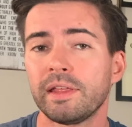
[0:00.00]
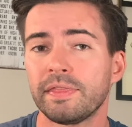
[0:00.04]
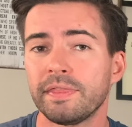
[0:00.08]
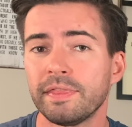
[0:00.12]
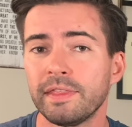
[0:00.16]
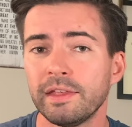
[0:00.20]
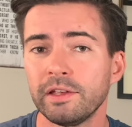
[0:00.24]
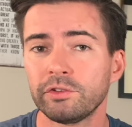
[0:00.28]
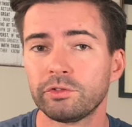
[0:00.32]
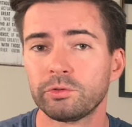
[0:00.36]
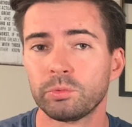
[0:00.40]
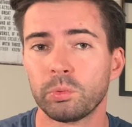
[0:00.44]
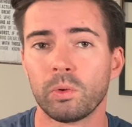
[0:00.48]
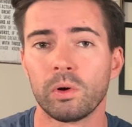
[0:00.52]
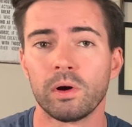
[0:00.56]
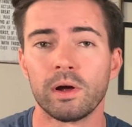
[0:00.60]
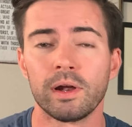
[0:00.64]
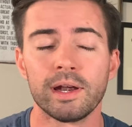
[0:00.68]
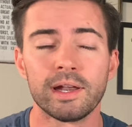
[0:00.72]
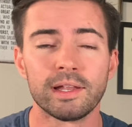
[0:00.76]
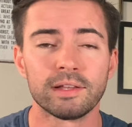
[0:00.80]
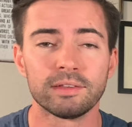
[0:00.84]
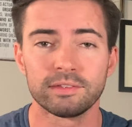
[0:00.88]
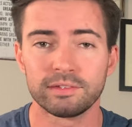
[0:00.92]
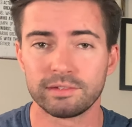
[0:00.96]
this one
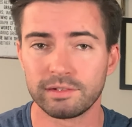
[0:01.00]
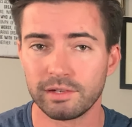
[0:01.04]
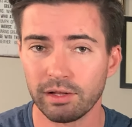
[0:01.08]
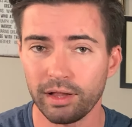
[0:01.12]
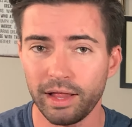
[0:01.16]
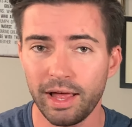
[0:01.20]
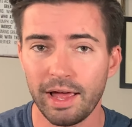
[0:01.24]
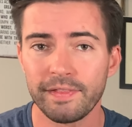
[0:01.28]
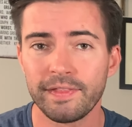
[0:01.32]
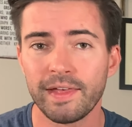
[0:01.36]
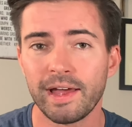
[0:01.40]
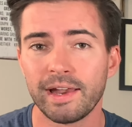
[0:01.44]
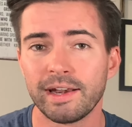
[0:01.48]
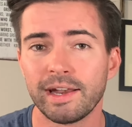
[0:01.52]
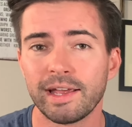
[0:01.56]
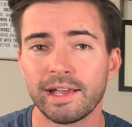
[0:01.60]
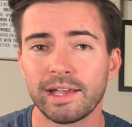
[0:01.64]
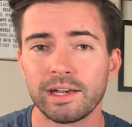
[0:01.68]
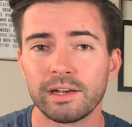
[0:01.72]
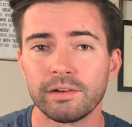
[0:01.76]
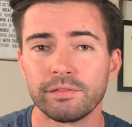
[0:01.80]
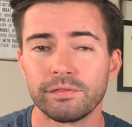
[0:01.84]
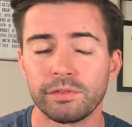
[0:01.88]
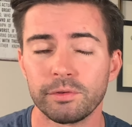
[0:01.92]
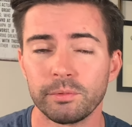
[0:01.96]
and still had that
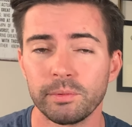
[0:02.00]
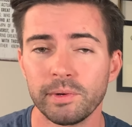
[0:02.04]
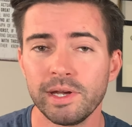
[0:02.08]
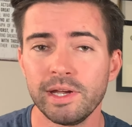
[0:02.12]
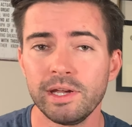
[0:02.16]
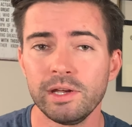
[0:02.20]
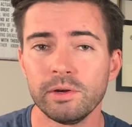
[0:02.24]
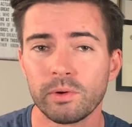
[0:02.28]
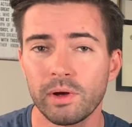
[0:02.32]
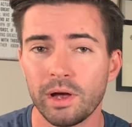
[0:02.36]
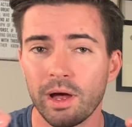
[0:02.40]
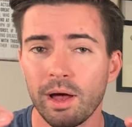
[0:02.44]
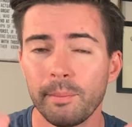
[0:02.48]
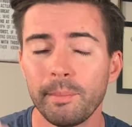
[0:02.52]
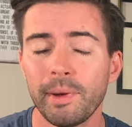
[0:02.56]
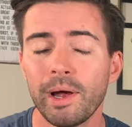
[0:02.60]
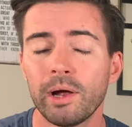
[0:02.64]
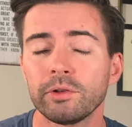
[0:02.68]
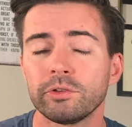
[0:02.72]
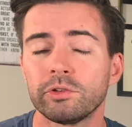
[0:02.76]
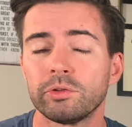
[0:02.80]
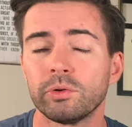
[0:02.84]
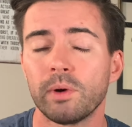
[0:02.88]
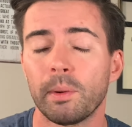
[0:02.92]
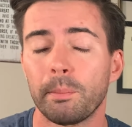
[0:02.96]
negative 3, you come out
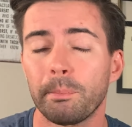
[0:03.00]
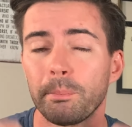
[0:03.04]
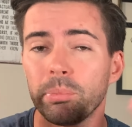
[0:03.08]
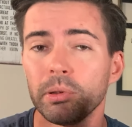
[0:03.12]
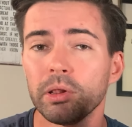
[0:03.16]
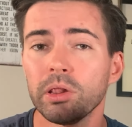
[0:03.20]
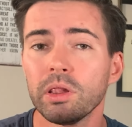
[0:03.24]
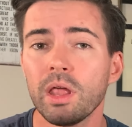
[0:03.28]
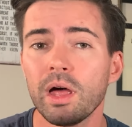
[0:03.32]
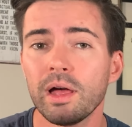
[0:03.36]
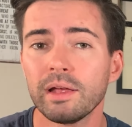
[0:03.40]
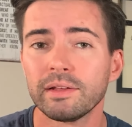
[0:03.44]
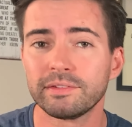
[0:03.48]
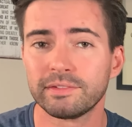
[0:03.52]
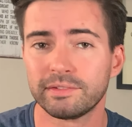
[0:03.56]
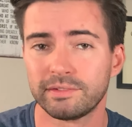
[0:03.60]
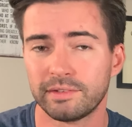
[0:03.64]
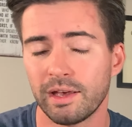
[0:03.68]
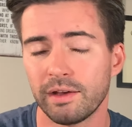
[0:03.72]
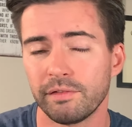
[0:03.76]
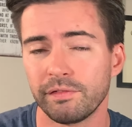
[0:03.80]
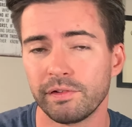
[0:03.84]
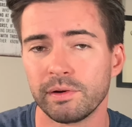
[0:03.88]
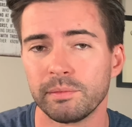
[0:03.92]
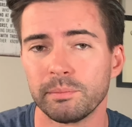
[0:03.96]
to a plus
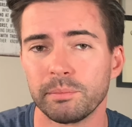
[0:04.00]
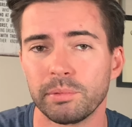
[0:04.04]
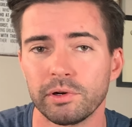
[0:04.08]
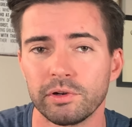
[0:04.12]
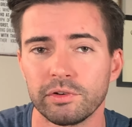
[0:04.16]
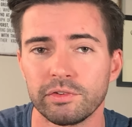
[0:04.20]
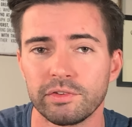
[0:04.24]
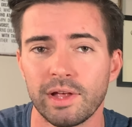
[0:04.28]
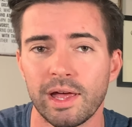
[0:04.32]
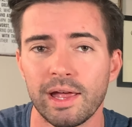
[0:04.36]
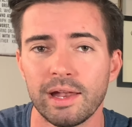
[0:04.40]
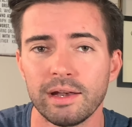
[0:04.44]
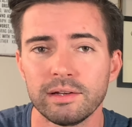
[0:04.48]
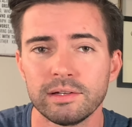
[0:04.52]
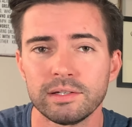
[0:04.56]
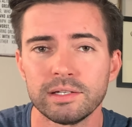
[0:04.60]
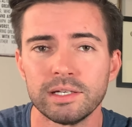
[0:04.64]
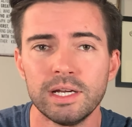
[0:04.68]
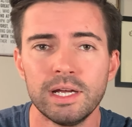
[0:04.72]
7%.